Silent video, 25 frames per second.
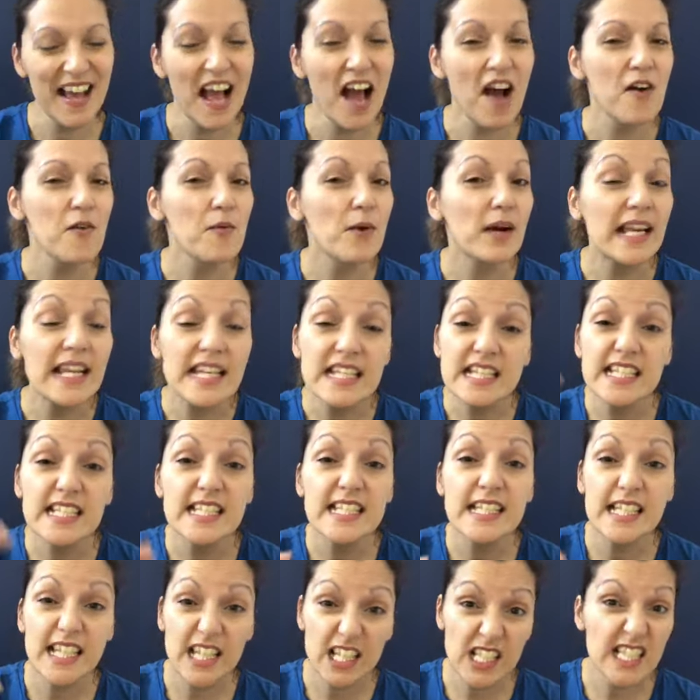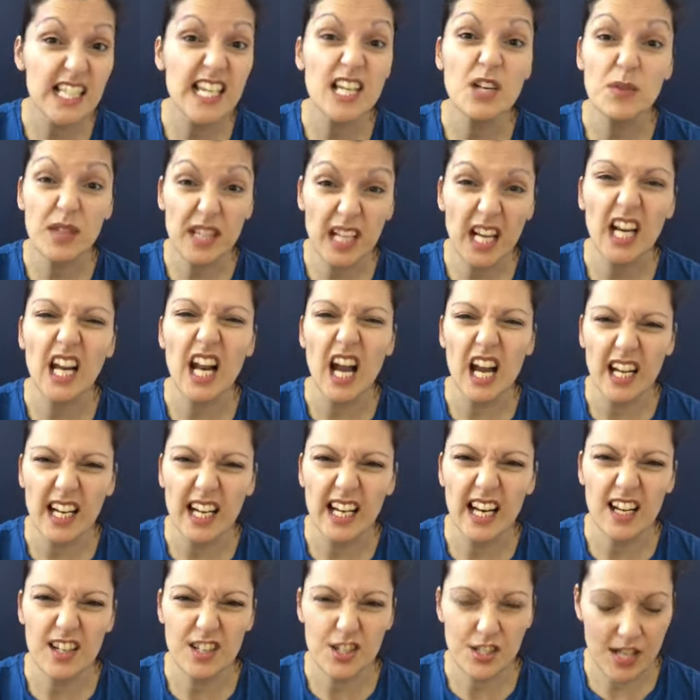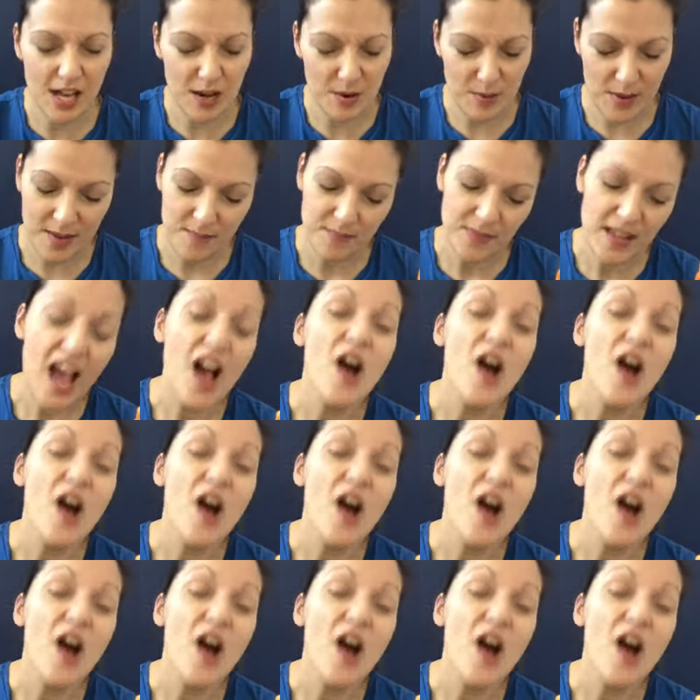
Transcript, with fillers: Well, let's st stick with cluck cluck, shall we?